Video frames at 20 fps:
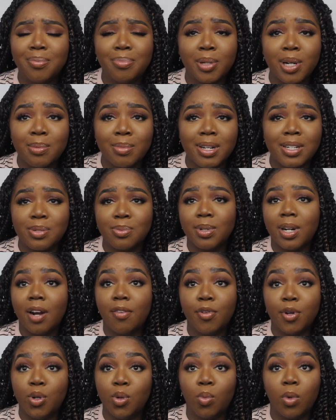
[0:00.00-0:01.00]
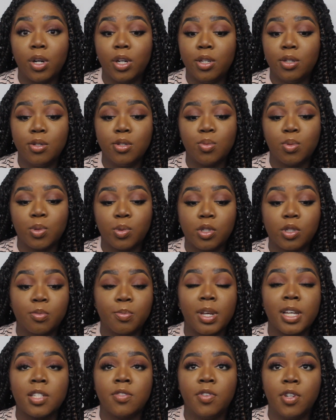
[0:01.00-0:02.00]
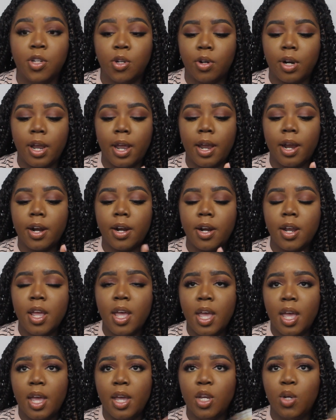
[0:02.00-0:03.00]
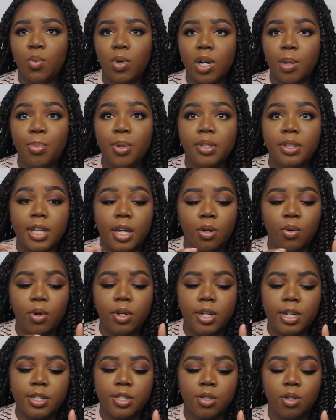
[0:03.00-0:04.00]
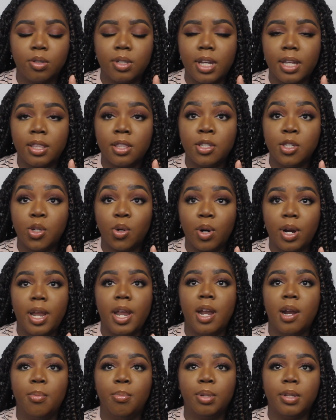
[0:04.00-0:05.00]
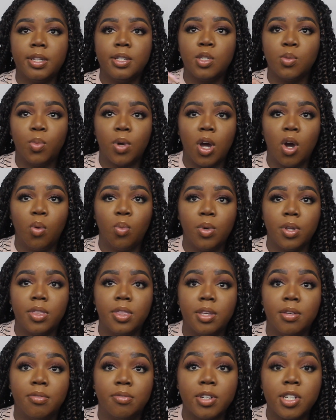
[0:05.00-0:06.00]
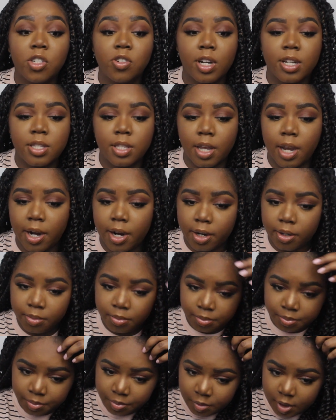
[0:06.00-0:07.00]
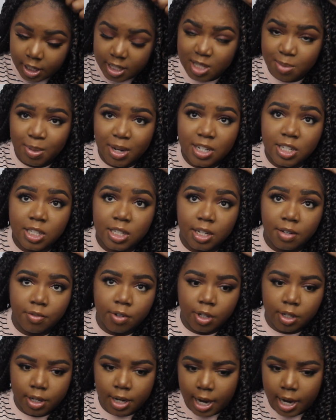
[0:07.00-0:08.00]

Pretty much whatever you want to use would work best for your hair, and you want to put that on there so that your hair blends well with the Freetress hair, especially if you're